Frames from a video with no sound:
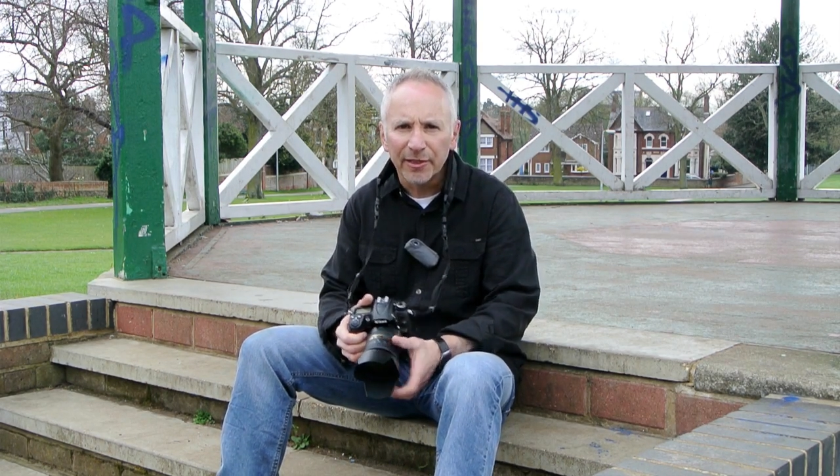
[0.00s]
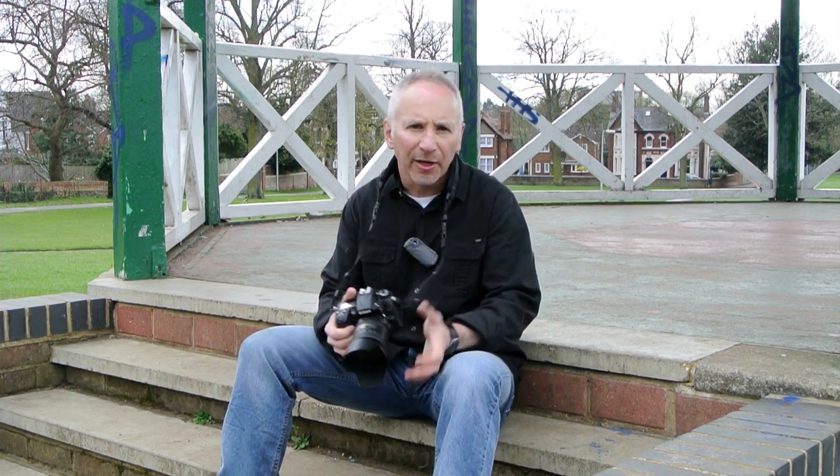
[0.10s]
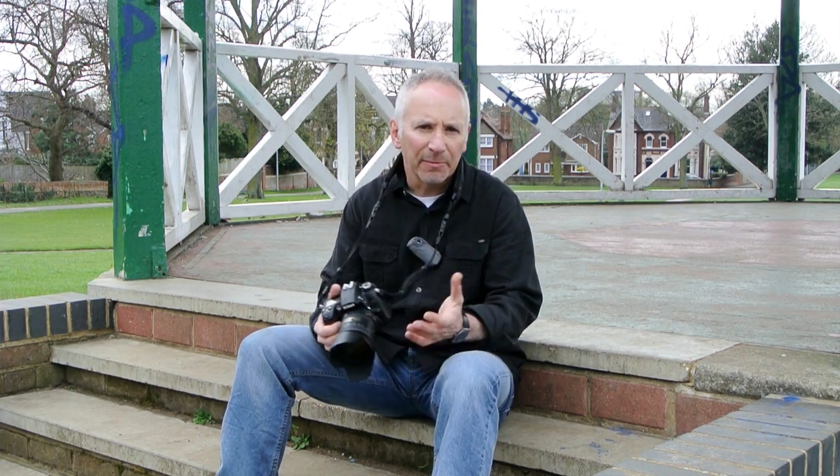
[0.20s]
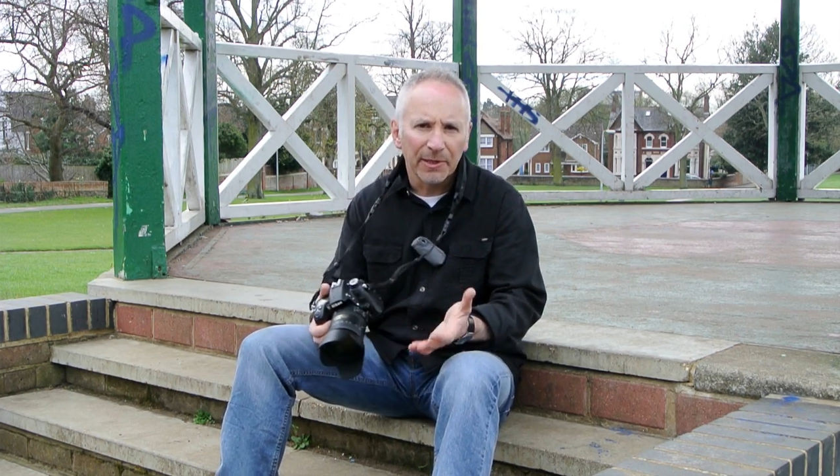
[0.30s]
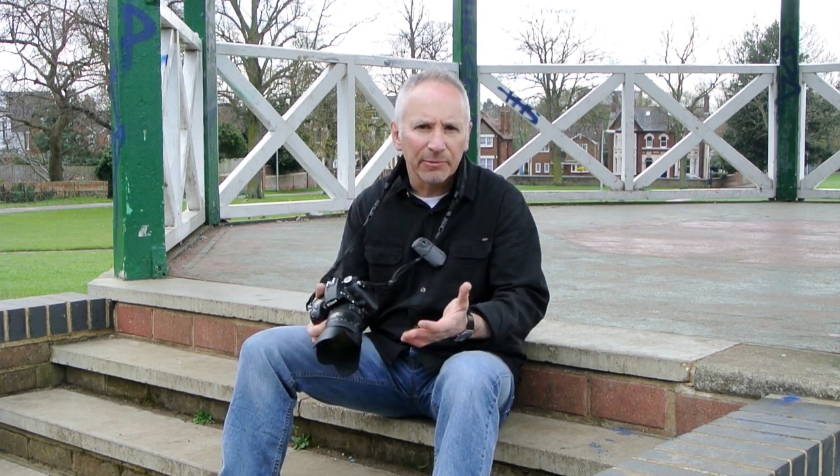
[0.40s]

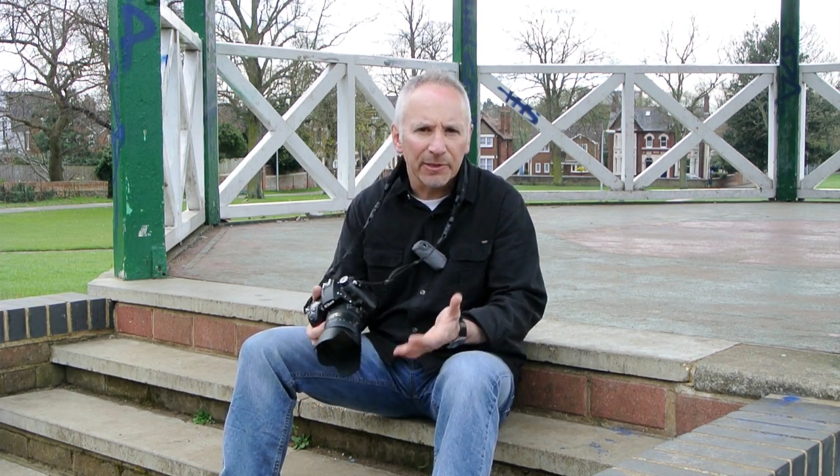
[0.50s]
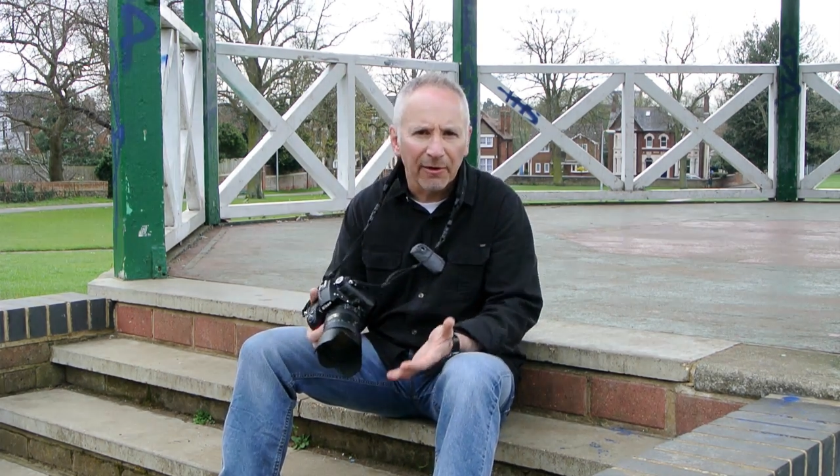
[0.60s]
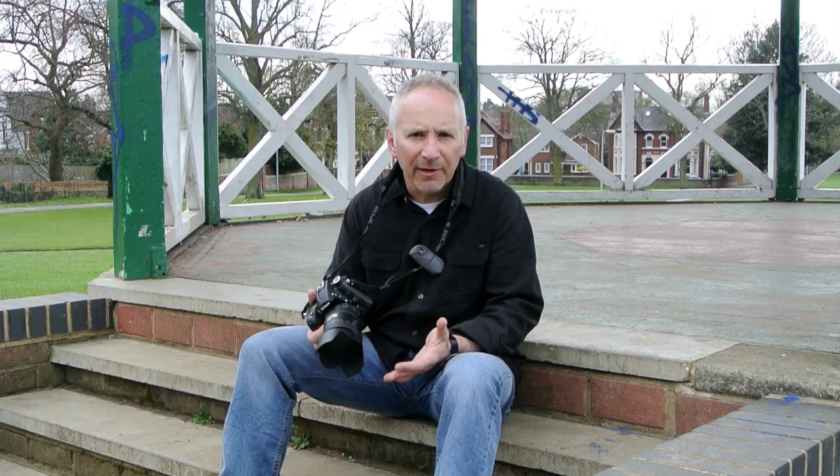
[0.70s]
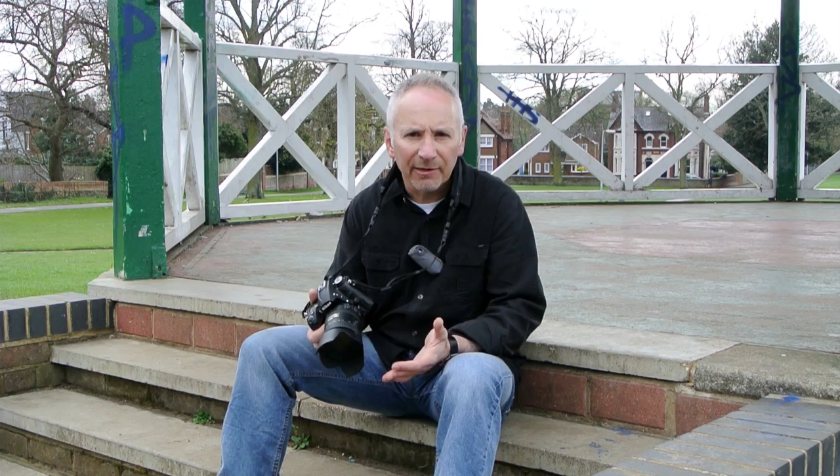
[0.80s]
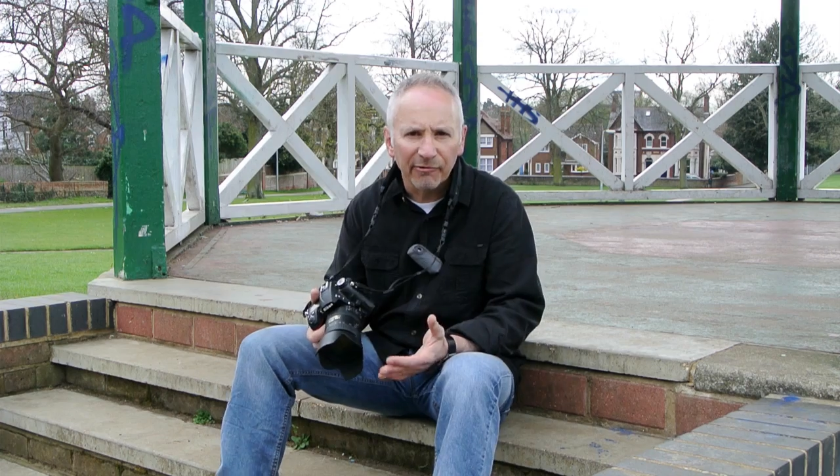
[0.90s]
nobody was
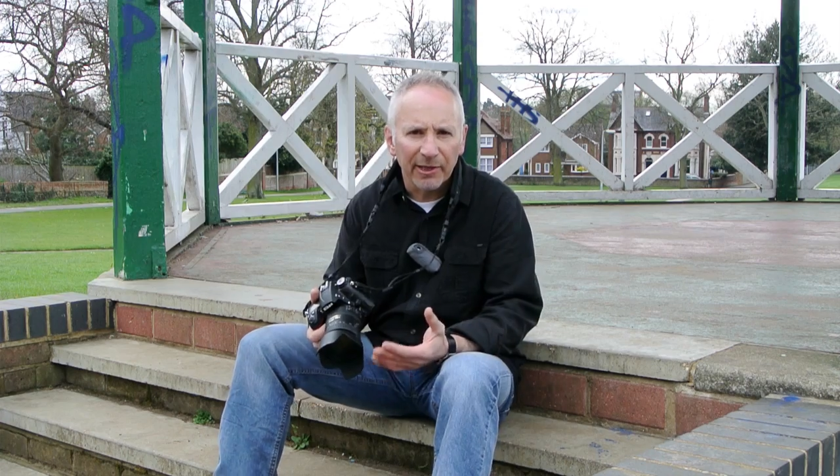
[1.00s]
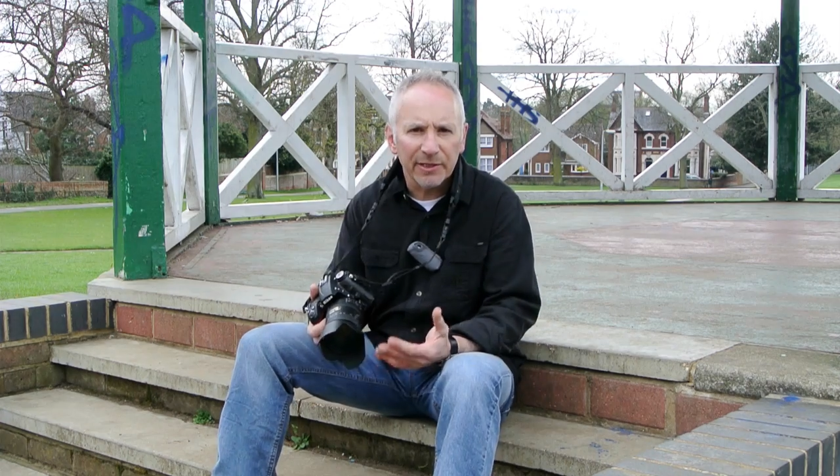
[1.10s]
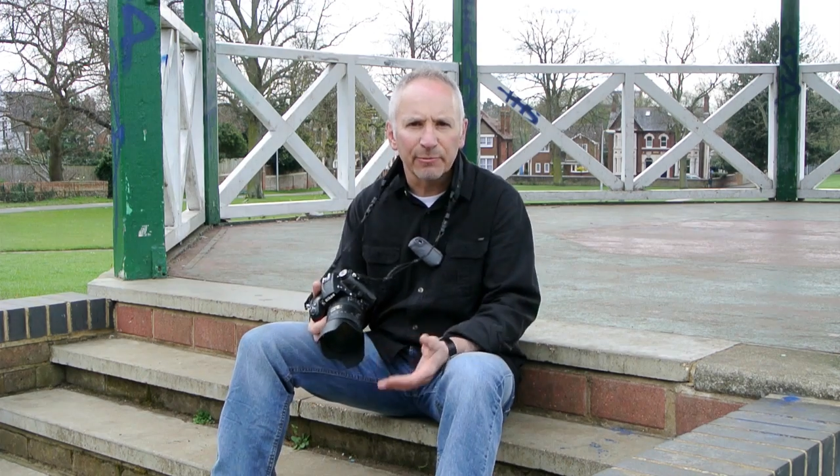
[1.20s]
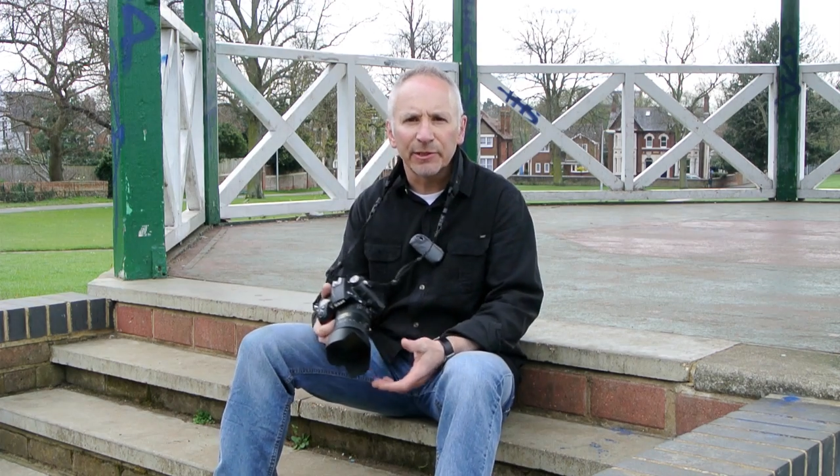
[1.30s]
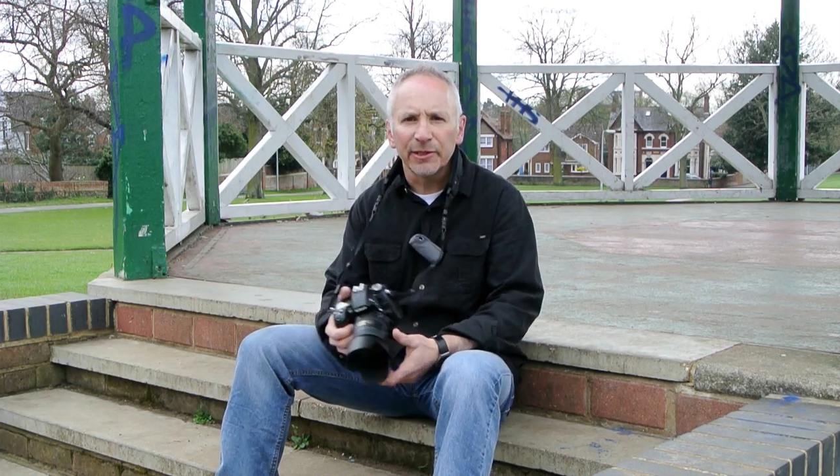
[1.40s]
going
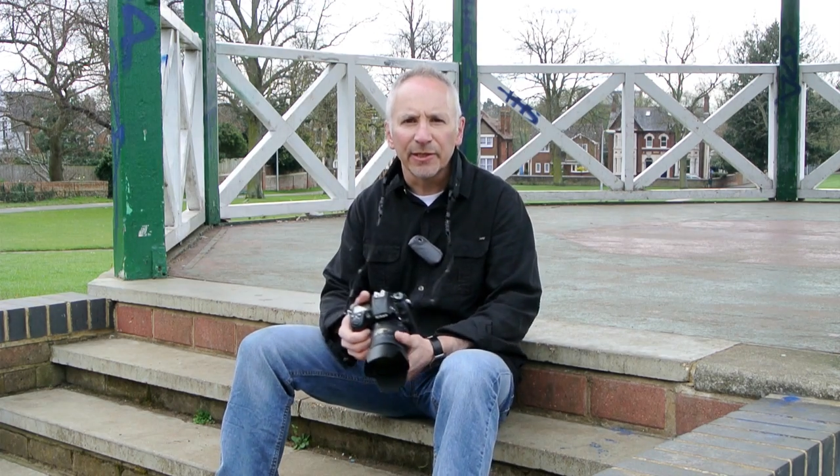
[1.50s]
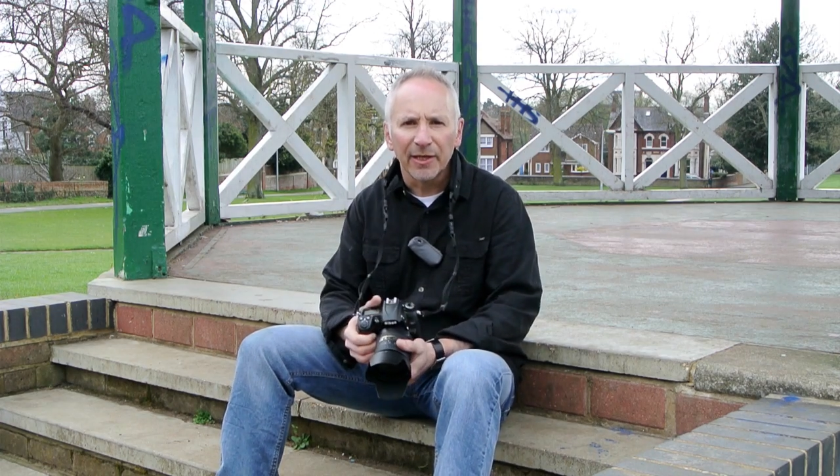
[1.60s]
around switching